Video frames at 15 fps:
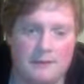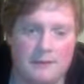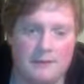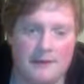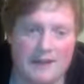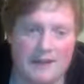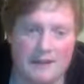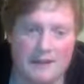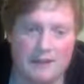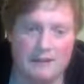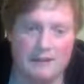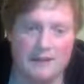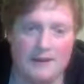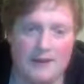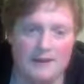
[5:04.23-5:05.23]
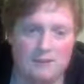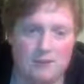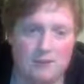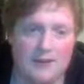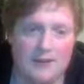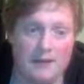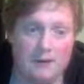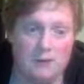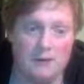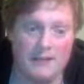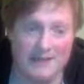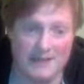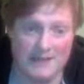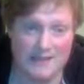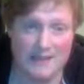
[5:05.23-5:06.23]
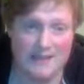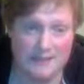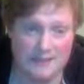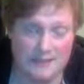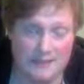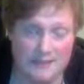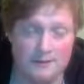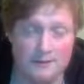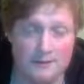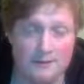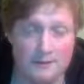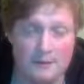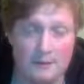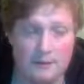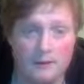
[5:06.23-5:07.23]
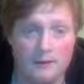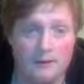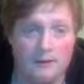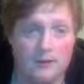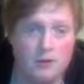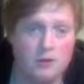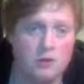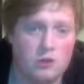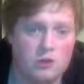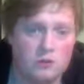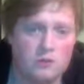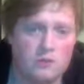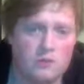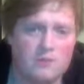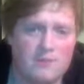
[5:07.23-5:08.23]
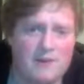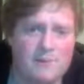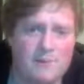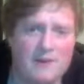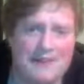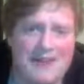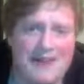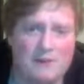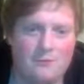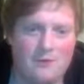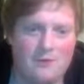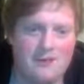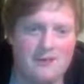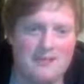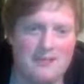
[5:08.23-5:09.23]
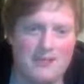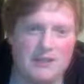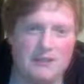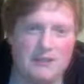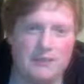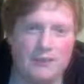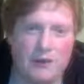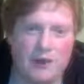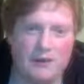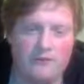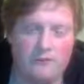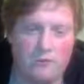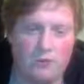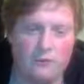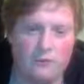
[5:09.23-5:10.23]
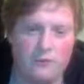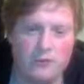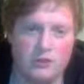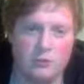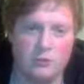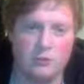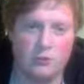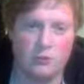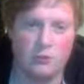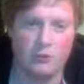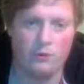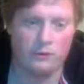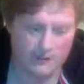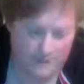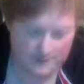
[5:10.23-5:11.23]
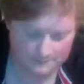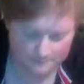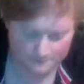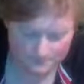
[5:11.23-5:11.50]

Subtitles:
take, and I'd have to take on d8. What was my plan with this c5 move so early?